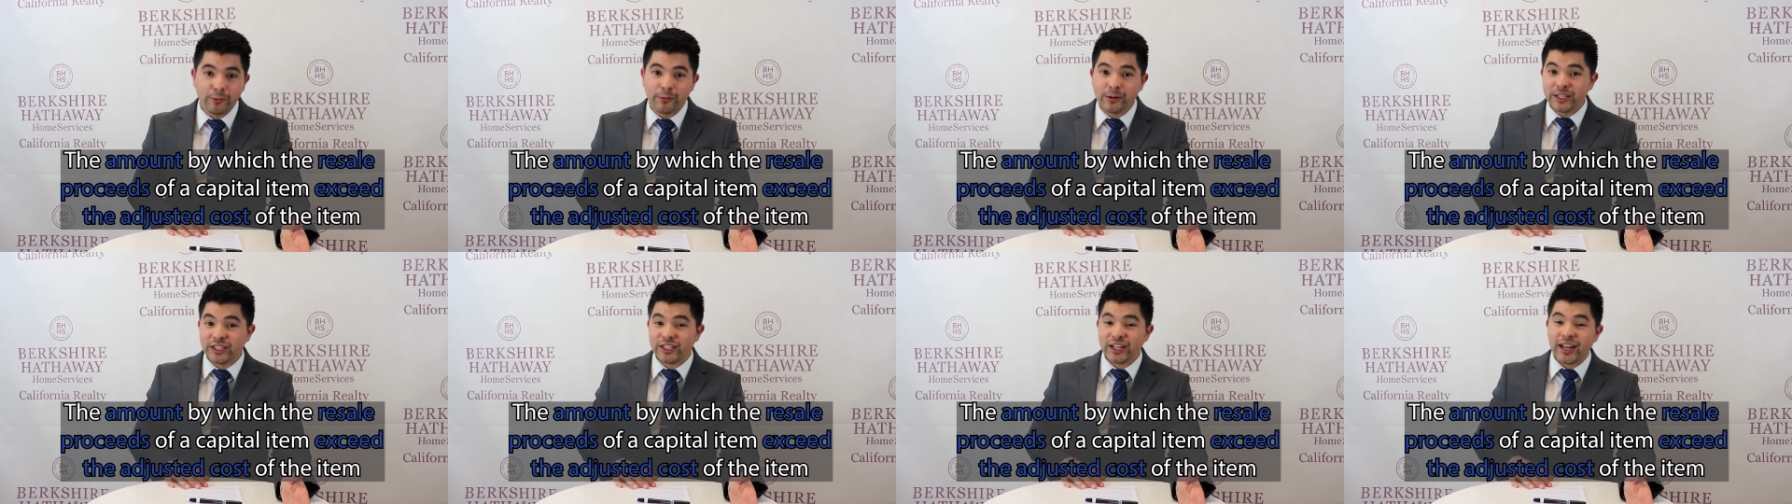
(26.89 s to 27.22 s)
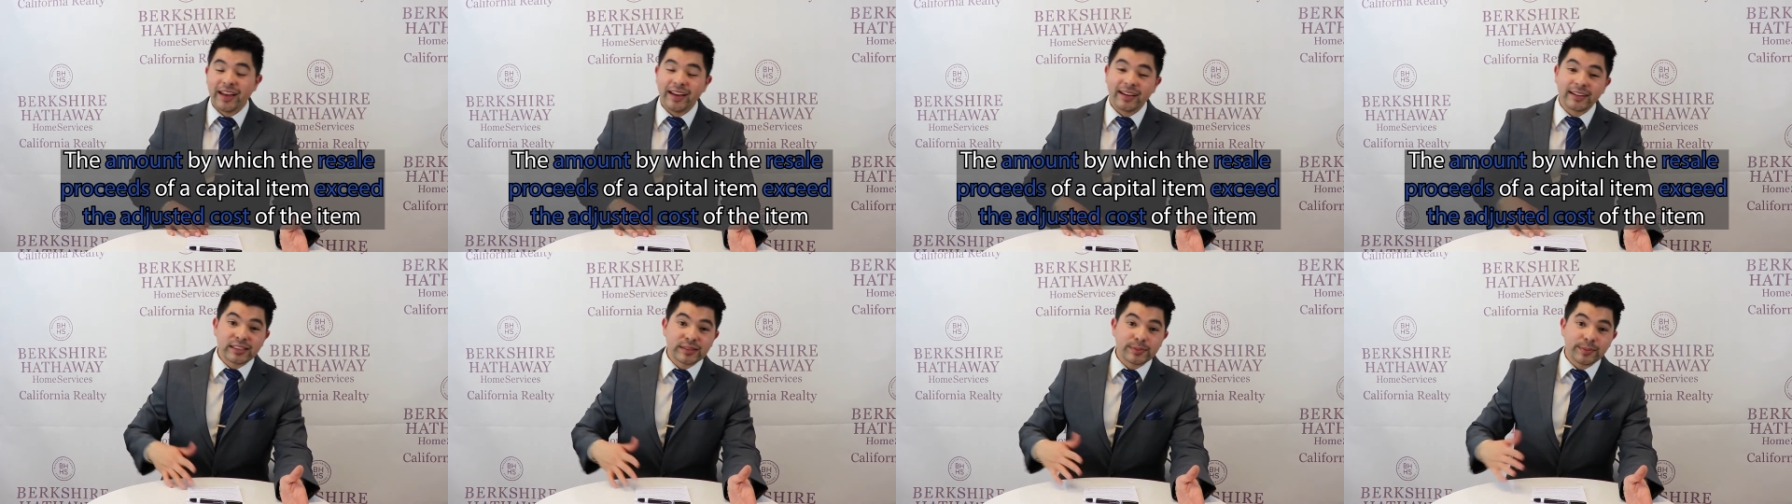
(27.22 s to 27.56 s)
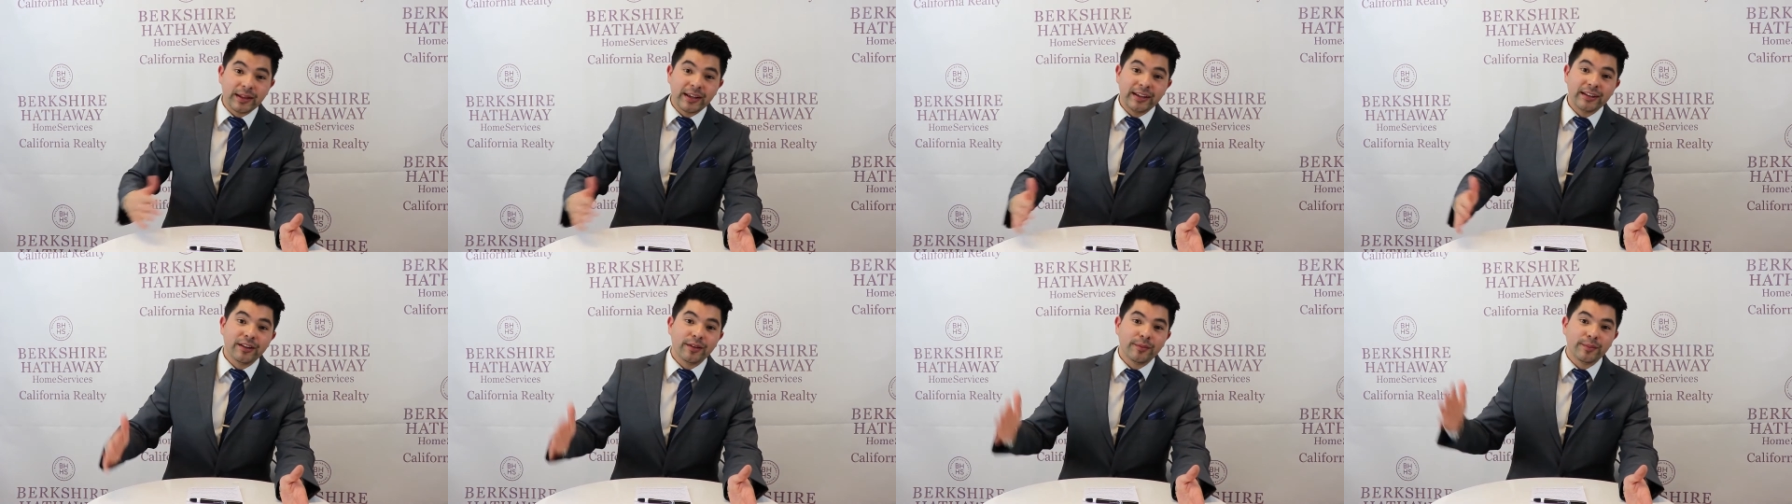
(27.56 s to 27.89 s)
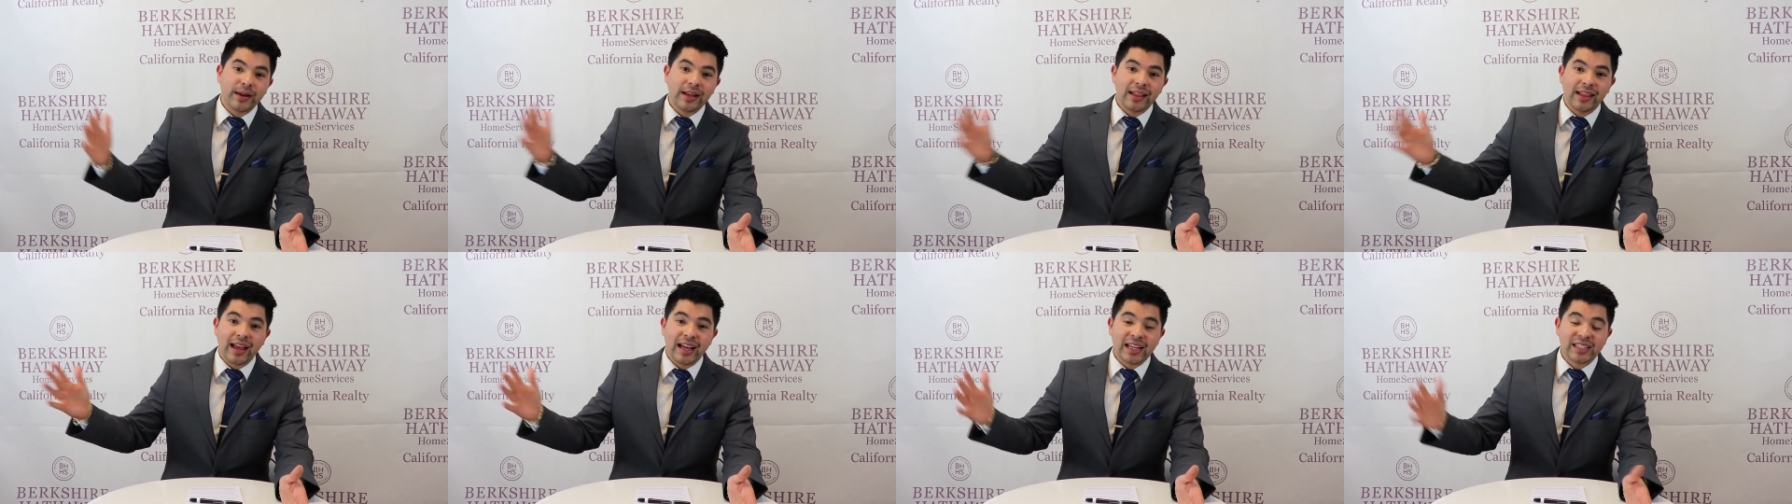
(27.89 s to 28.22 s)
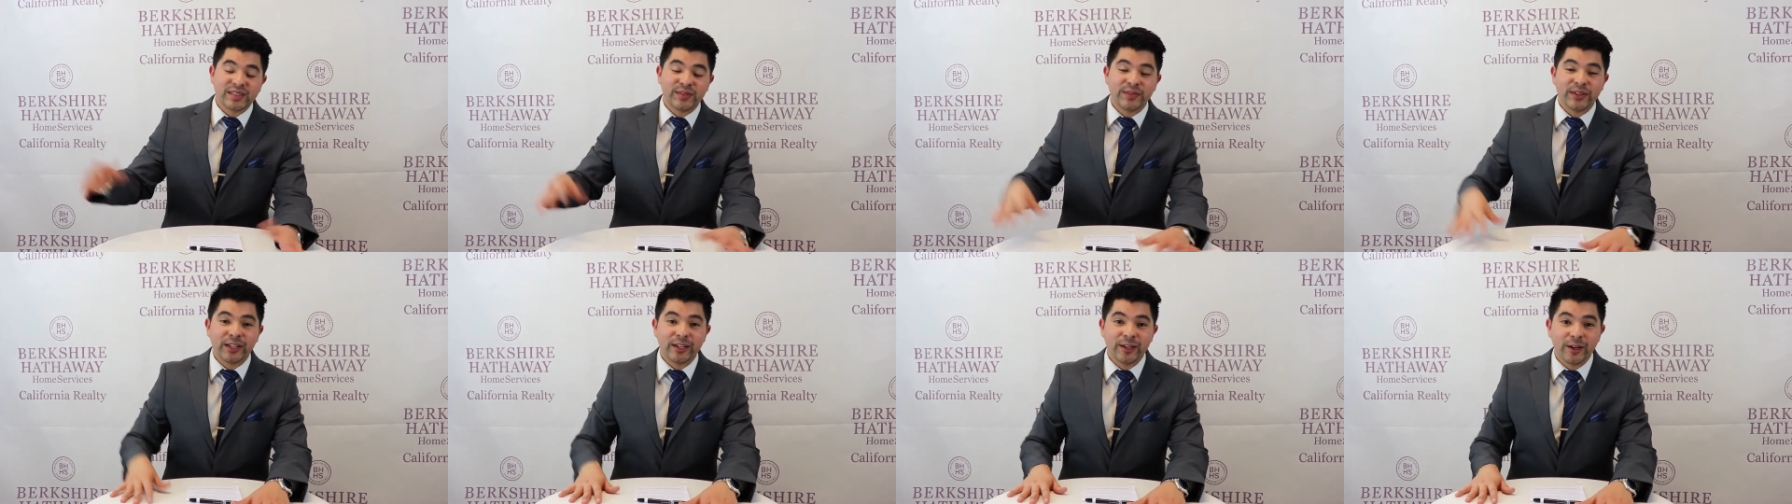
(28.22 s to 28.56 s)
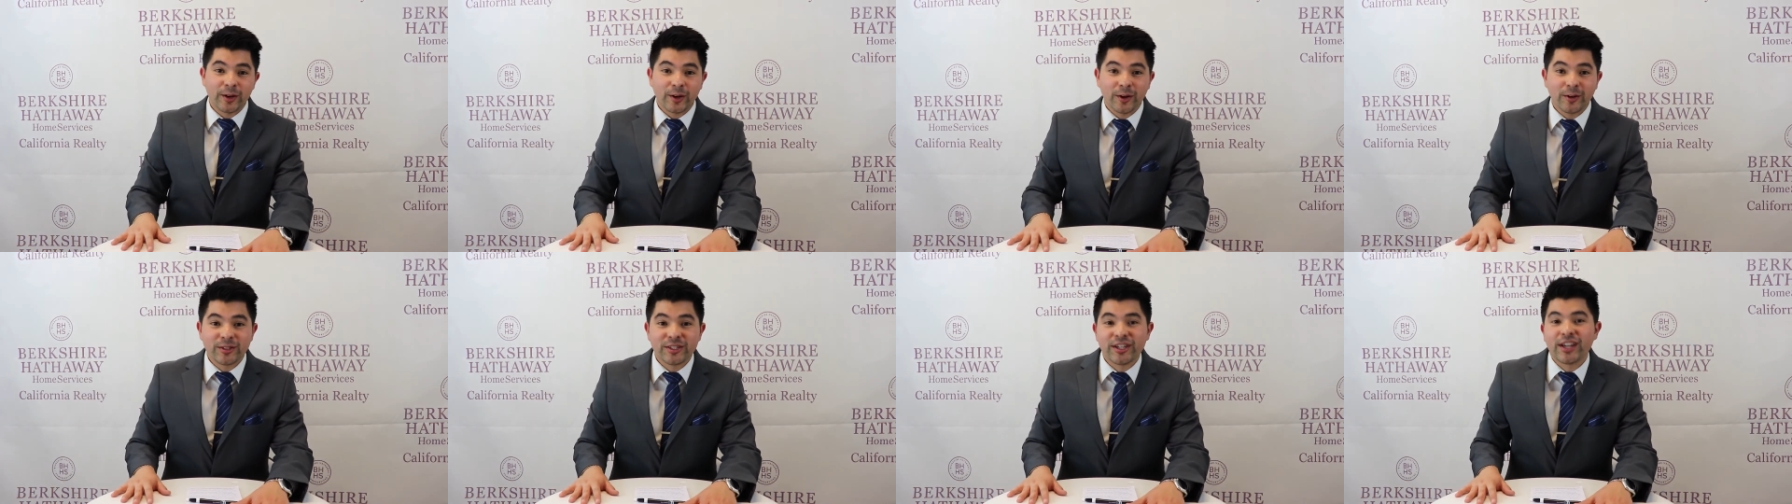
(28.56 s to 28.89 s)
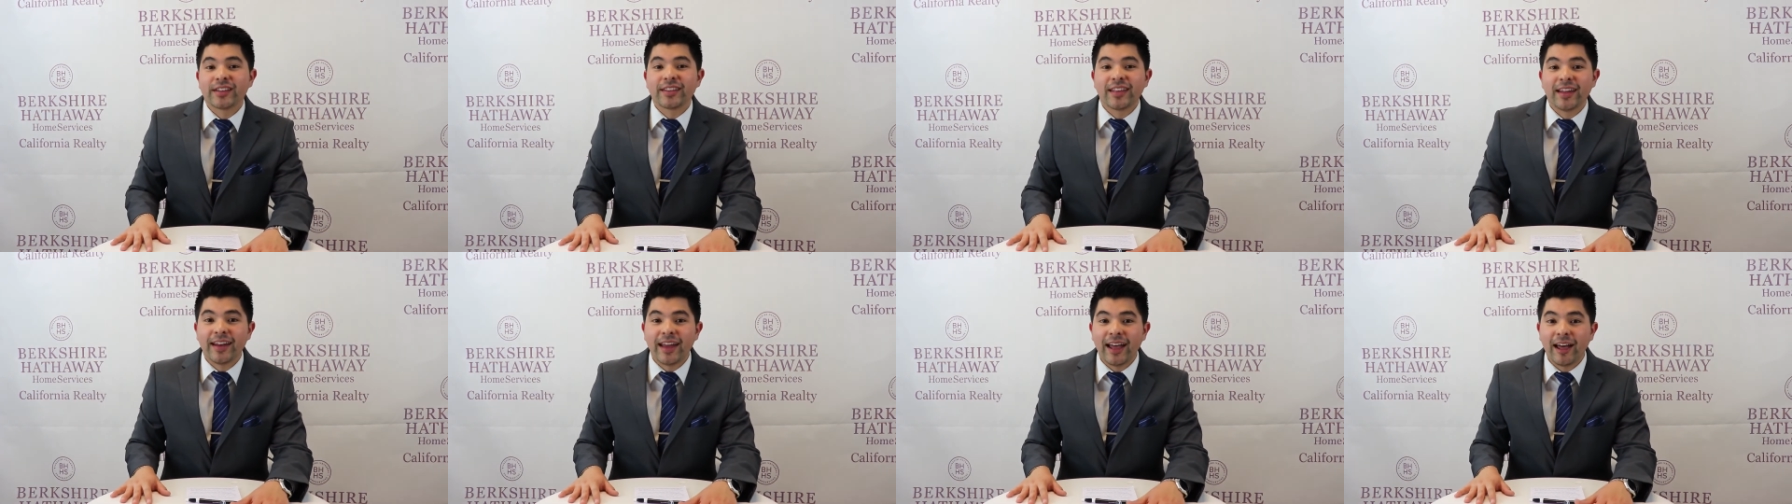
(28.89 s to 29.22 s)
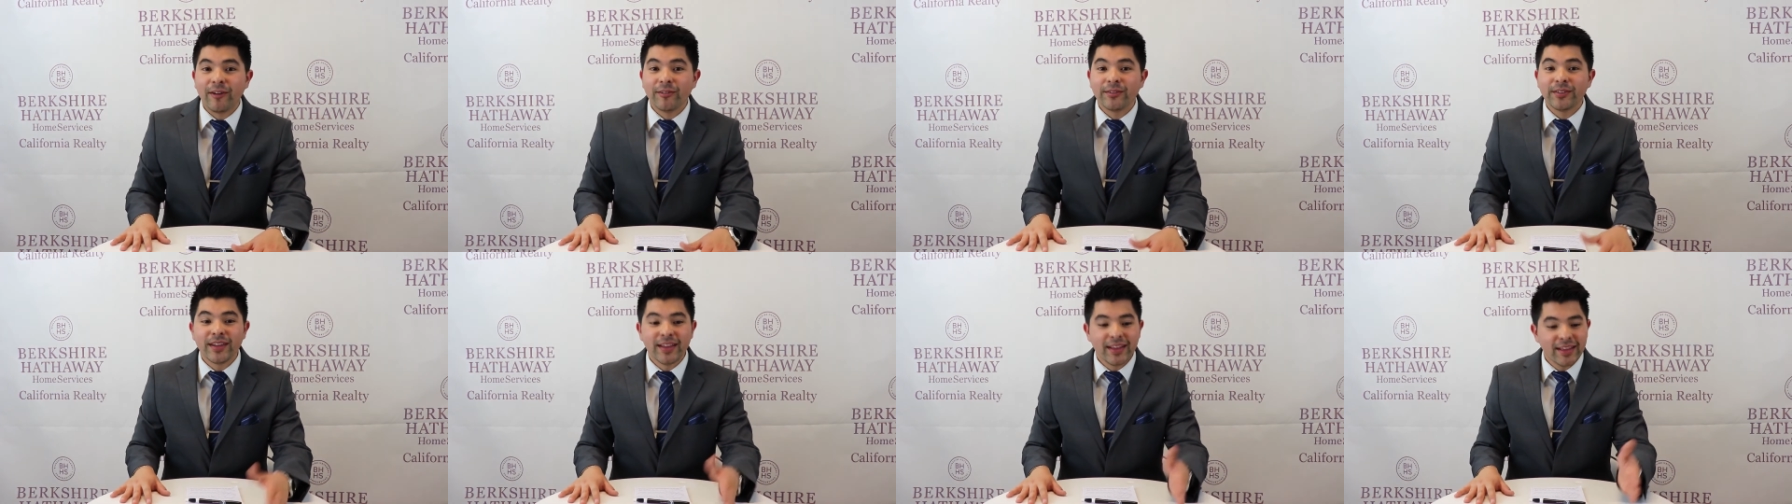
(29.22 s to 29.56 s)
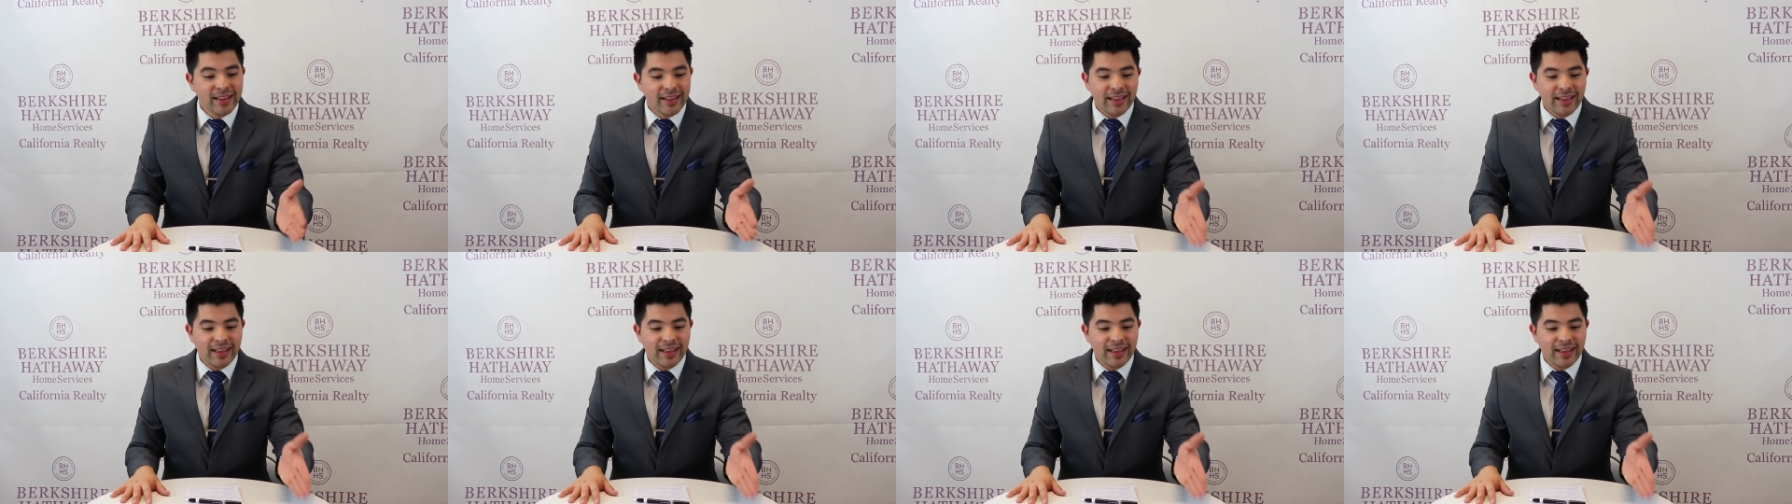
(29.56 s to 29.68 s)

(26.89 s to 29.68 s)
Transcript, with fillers: which I explained on my last video, go check that out.